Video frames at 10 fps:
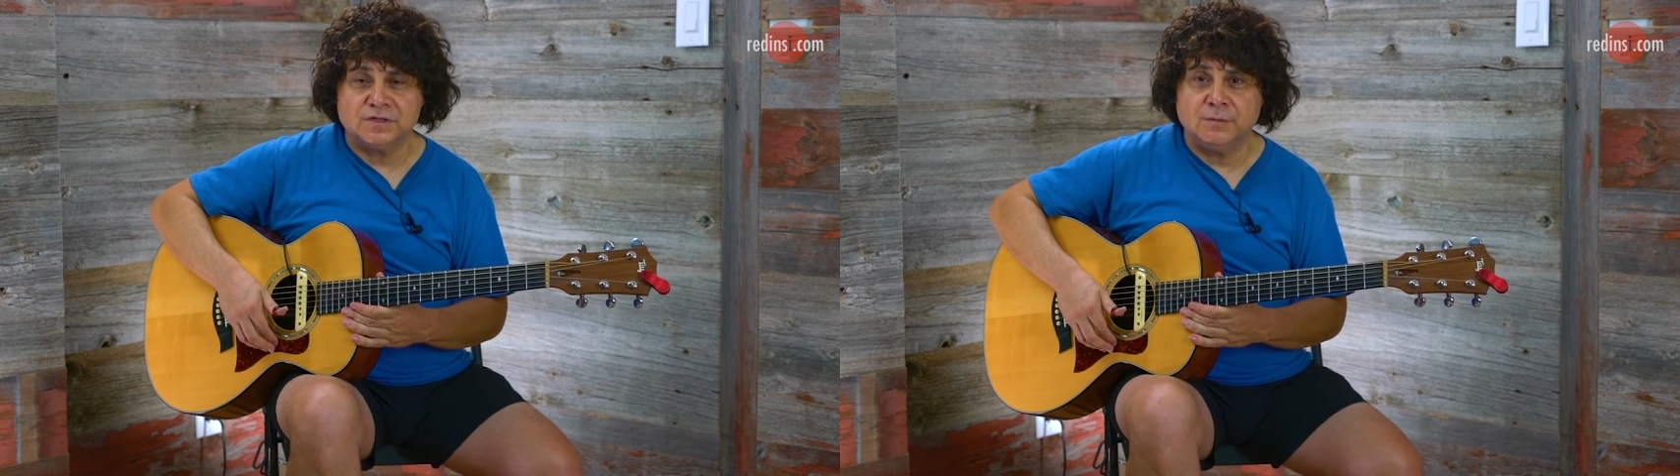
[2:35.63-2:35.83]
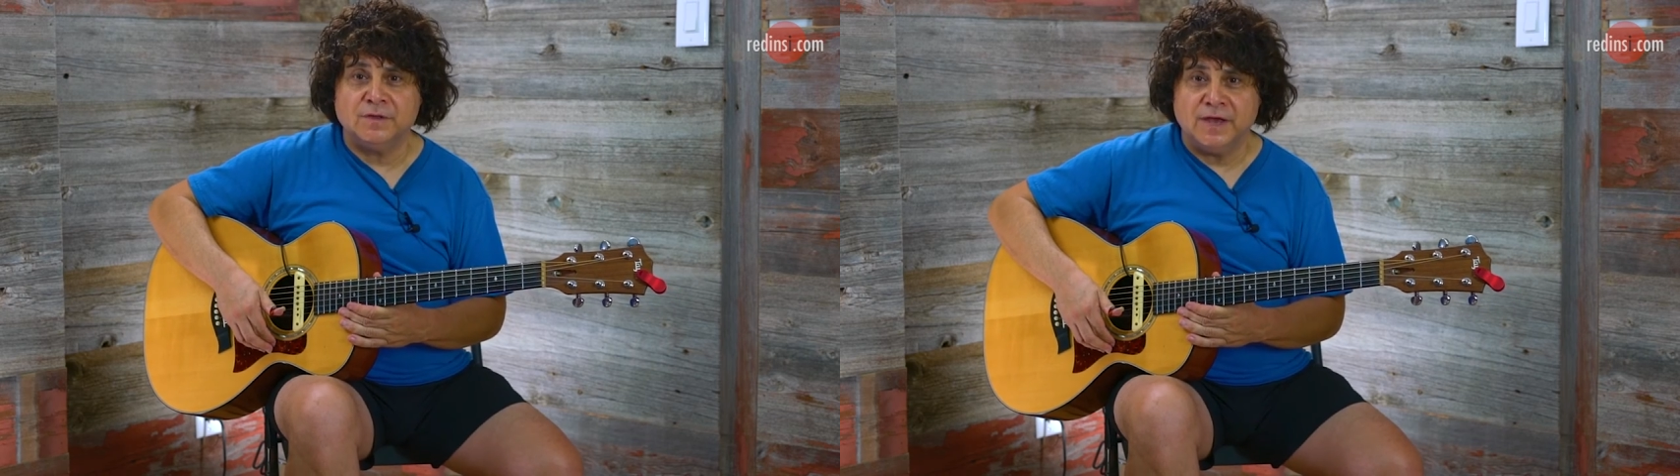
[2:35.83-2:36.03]

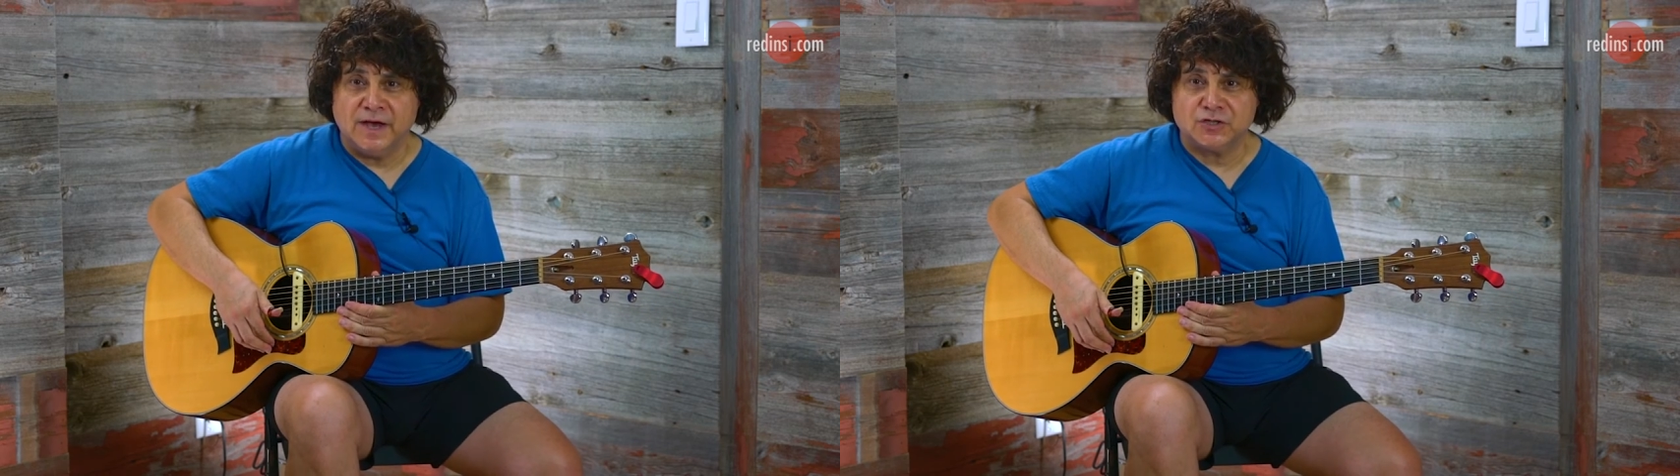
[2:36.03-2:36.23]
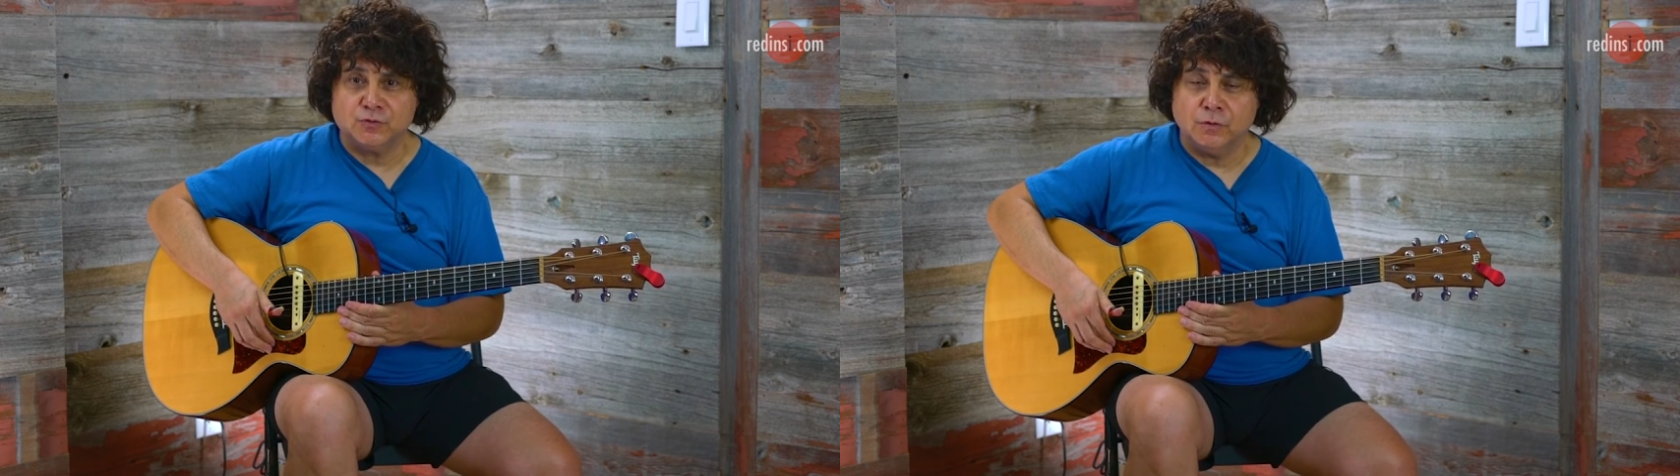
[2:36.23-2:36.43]
some of the
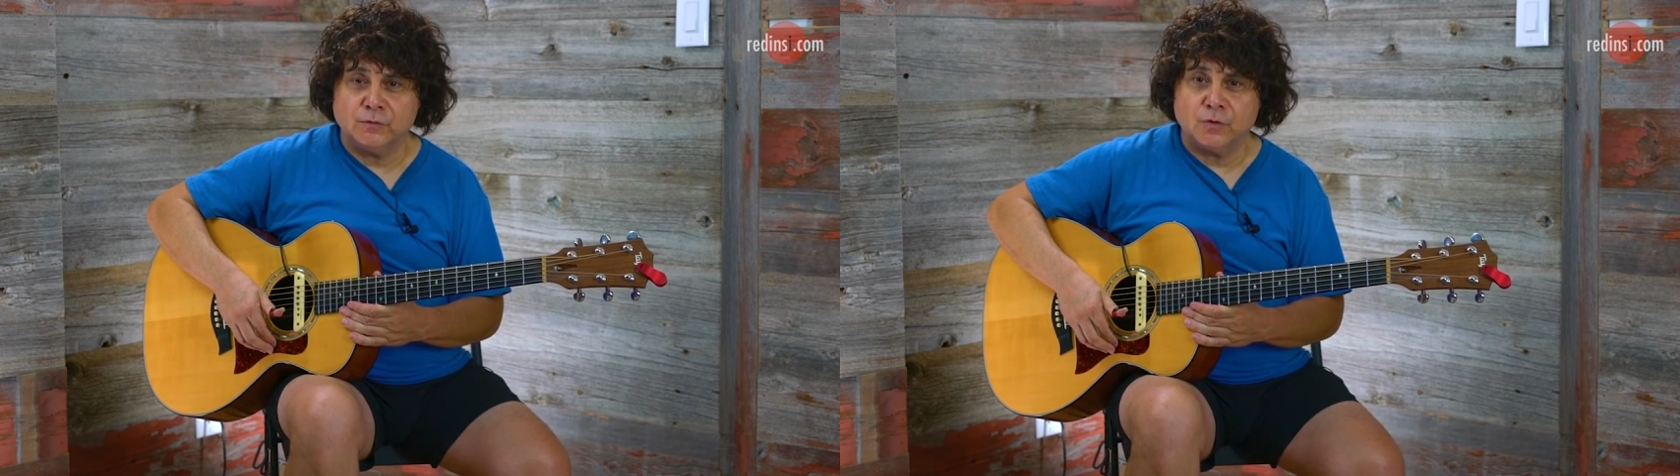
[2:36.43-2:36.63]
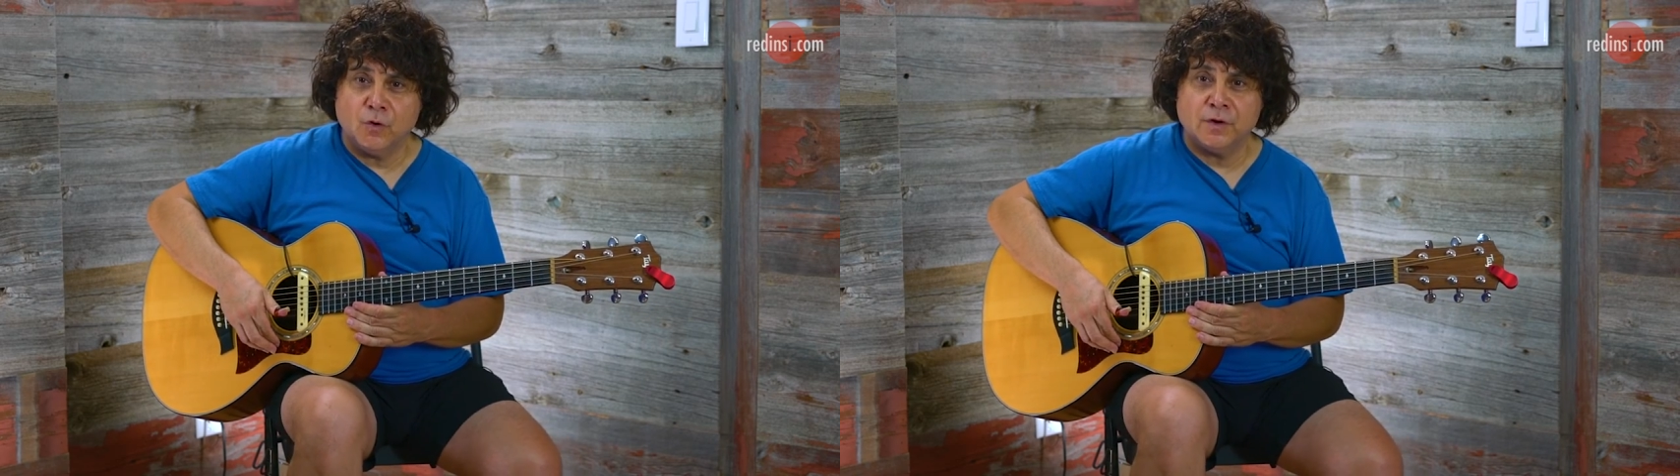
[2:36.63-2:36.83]
actual
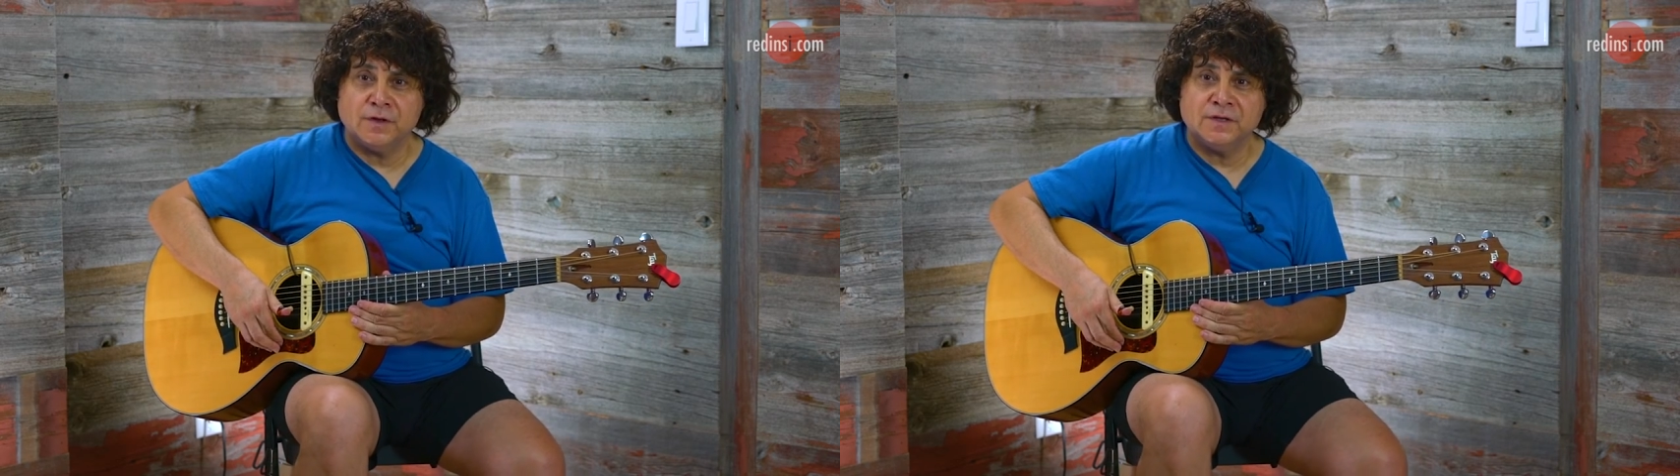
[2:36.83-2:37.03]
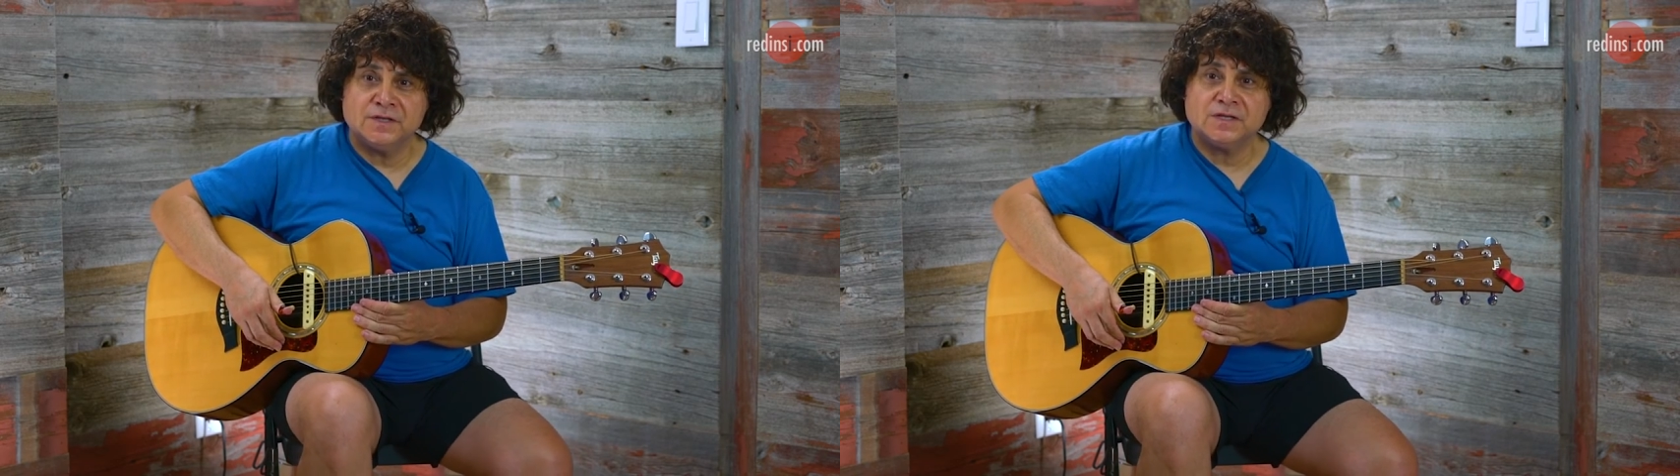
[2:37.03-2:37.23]

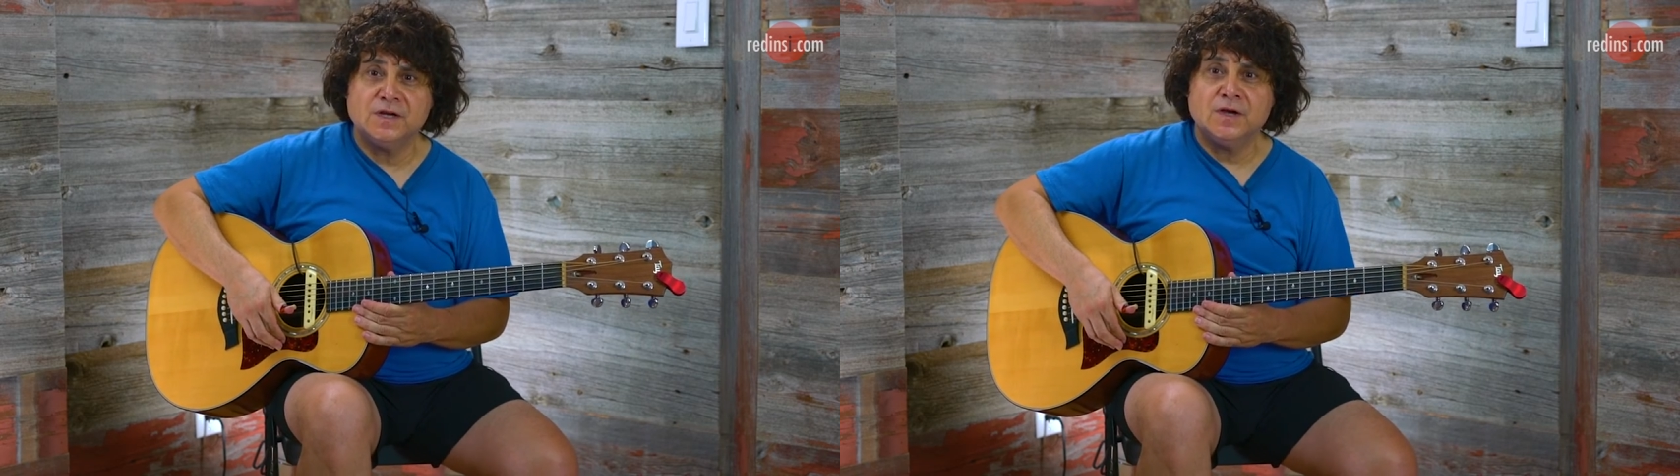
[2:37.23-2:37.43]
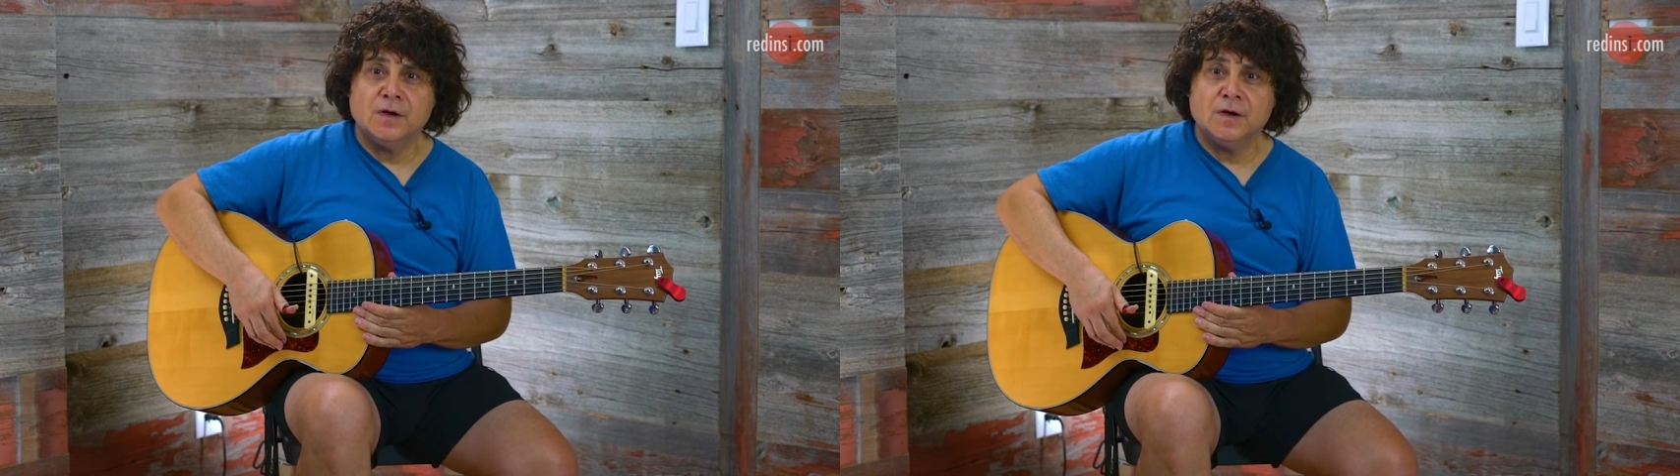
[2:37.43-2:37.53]
recordings,